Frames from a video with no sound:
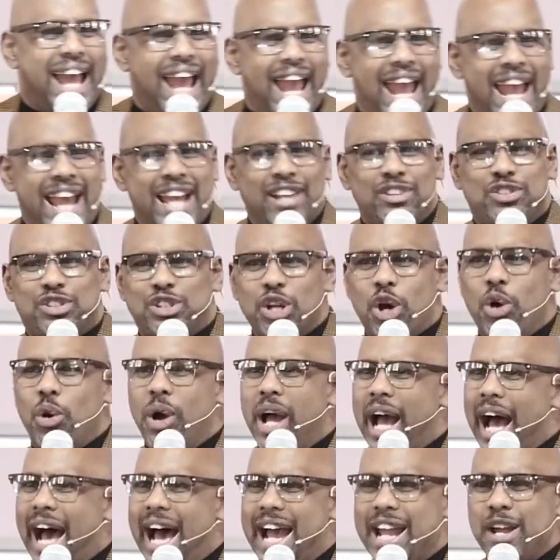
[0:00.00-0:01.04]
And so
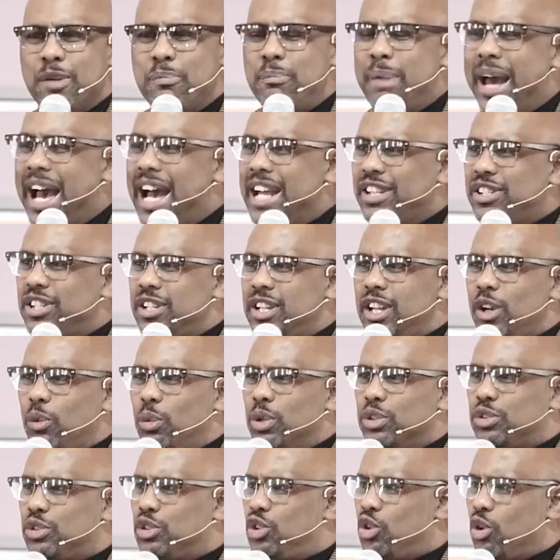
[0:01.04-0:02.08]
I imagine it
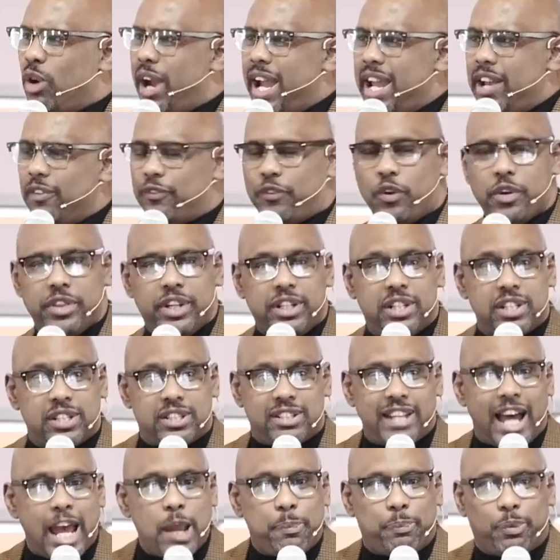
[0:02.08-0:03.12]
was great for the
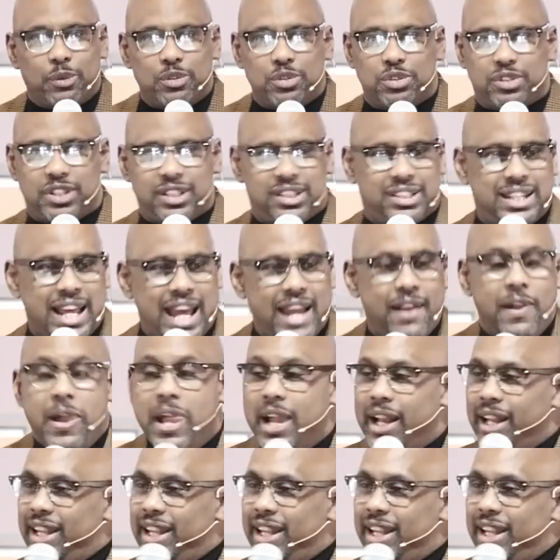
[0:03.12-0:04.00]
disciples to say,